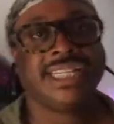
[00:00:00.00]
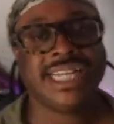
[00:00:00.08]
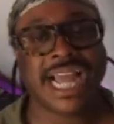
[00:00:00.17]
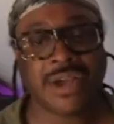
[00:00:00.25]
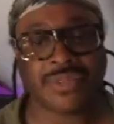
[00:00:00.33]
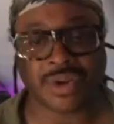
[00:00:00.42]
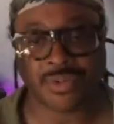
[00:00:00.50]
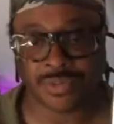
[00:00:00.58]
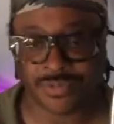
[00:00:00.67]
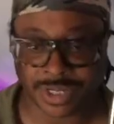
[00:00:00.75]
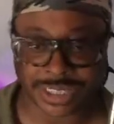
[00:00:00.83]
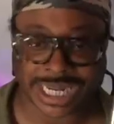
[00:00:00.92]
Now that
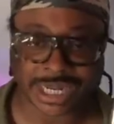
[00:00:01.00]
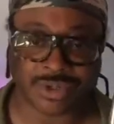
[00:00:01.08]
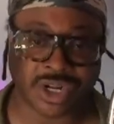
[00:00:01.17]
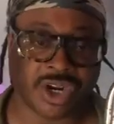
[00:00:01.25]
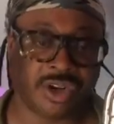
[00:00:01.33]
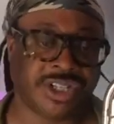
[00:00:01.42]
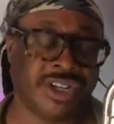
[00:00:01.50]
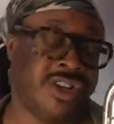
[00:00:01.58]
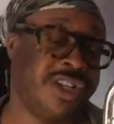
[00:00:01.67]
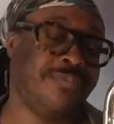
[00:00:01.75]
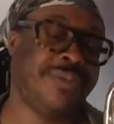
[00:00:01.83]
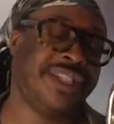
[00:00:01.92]
we've worked out our
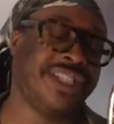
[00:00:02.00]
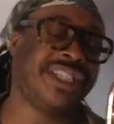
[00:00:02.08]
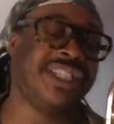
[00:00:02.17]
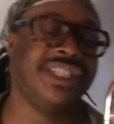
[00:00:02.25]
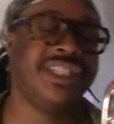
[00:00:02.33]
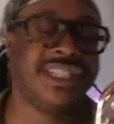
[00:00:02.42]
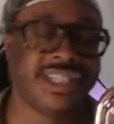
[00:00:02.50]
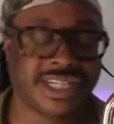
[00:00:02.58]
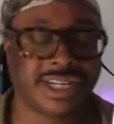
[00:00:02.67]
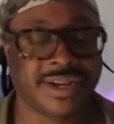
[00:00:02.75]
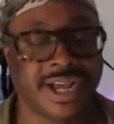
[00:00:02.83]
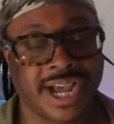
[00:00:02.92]
alternate
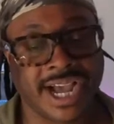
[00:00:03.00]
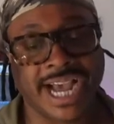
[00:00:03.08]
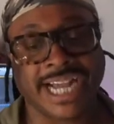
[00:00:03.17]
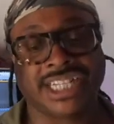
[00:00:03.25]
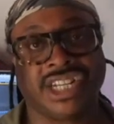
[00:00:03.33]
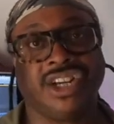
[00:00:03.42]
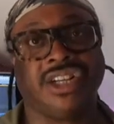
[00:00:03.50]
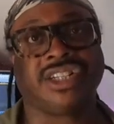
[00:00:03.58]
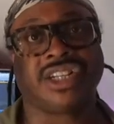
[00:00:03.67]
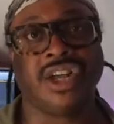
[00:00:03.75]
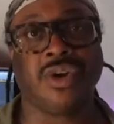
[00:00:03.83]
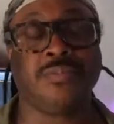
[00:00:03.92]
positions at our
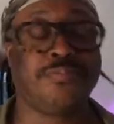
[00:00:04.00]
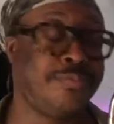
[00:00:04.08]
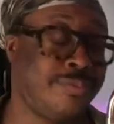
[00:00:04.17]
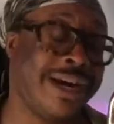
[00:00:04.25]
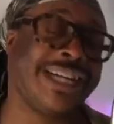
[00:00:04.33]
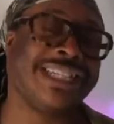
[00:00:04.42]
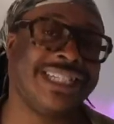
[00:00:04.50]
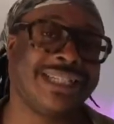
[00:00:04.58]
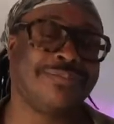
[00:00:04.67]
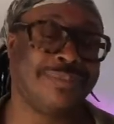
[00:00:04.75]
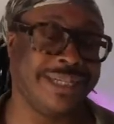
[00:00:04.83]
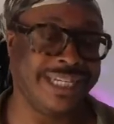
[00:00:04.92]
slow practice
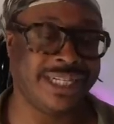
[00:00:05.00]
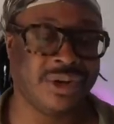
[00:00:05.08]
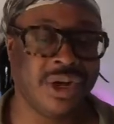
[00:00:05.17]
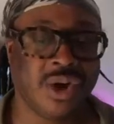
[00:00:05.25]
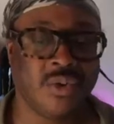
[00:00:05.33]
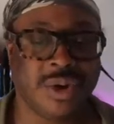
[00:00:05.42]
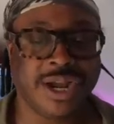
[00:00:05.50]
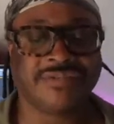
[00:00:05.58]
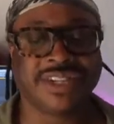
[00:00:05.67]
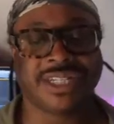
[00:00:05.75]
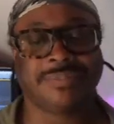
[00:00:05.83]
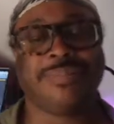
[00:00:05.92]
speed, we
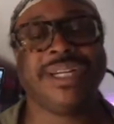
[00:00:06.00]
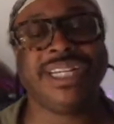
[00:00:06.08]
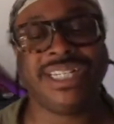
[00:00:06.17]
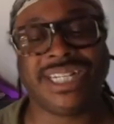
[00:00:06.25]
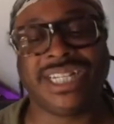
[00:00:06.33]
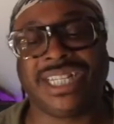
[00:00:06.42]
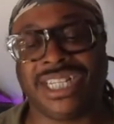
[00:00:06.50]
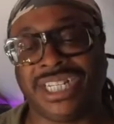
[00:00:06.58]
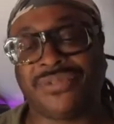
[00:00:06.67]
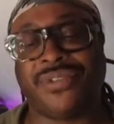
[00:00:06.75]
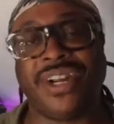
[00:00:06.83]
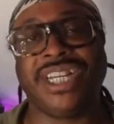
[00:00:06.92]
have to speed
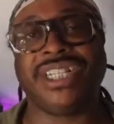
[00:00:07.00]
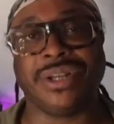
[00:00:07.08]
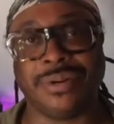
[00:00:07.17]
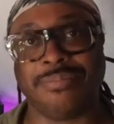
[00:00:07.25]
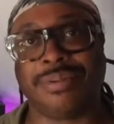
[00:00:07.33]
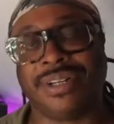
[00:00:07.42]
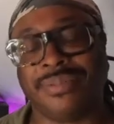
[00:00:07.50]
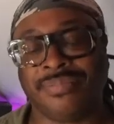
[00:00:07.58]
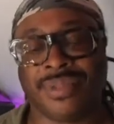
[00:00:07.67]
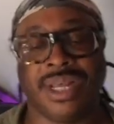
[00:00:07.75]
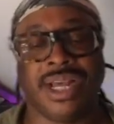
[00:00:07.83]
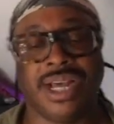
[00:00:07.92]
this phrase up
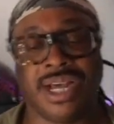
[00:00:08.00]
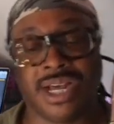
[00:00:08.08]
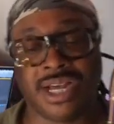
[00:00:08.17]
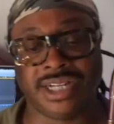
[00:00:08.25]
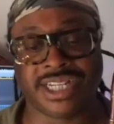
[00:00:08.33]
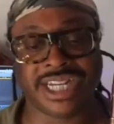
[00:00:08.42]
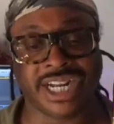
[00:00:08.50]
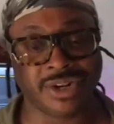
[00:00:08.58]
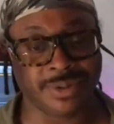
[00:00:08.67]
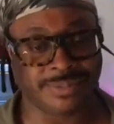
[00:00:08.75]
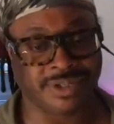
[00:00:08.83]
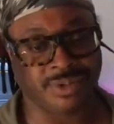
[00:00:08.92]
to get
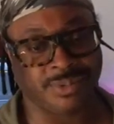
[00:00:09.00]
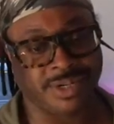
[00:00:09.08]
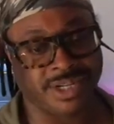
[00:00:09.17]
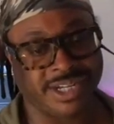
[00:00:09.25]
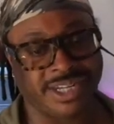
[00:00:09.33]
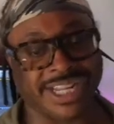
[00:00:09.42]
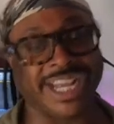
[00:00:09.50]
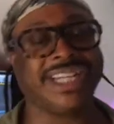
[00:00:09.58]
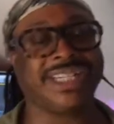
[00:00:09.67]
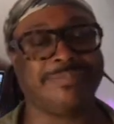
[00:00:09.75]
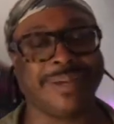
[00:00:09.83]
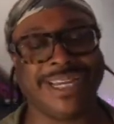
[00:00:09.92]
it up to
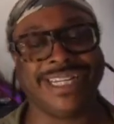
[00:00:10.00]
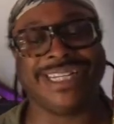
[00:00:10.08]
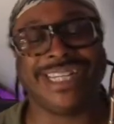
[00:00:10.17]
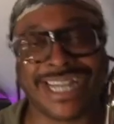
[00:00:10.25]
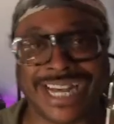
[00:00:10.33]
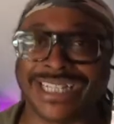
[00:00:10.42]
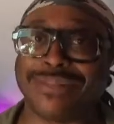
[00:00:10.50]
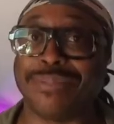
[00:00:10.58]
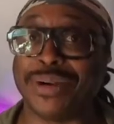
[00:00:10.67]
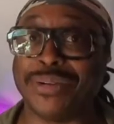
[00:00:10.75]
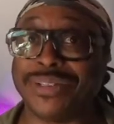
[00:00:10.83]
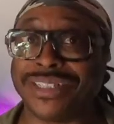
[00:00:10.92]
gig speed, I
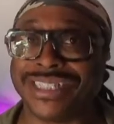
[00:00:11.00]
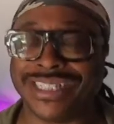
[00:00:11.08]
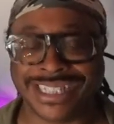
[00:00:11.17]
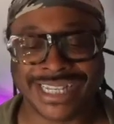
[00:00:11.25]
suppose.